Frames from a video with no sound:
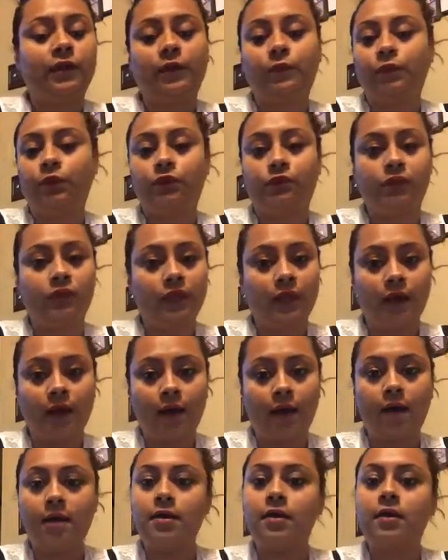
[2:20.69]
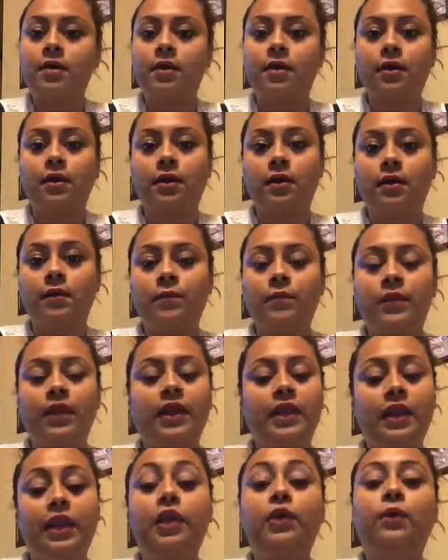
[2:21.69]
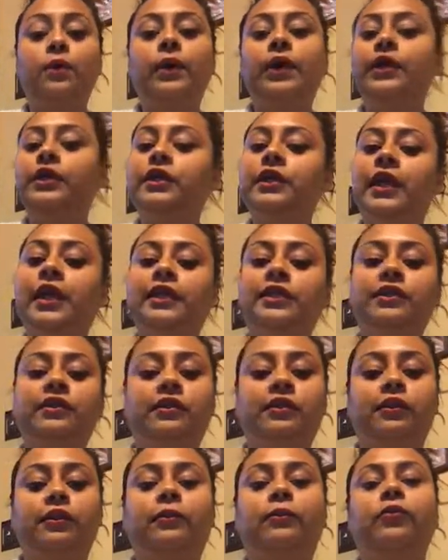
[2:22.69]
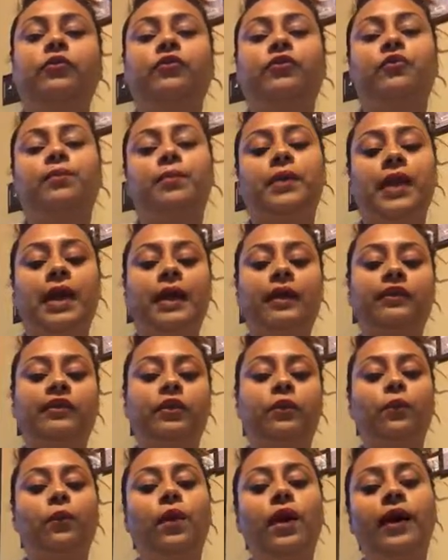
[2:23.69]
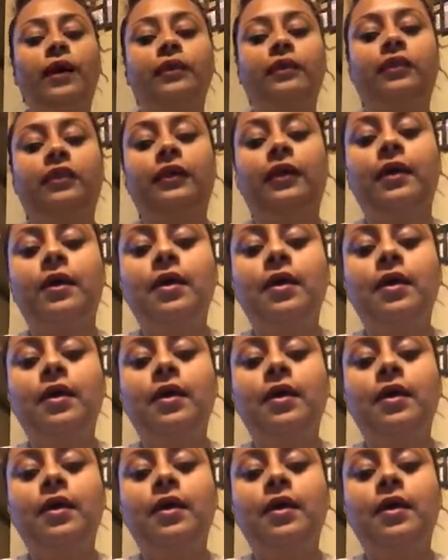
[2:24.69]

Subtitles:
it was not an equal education system for blacks and whites.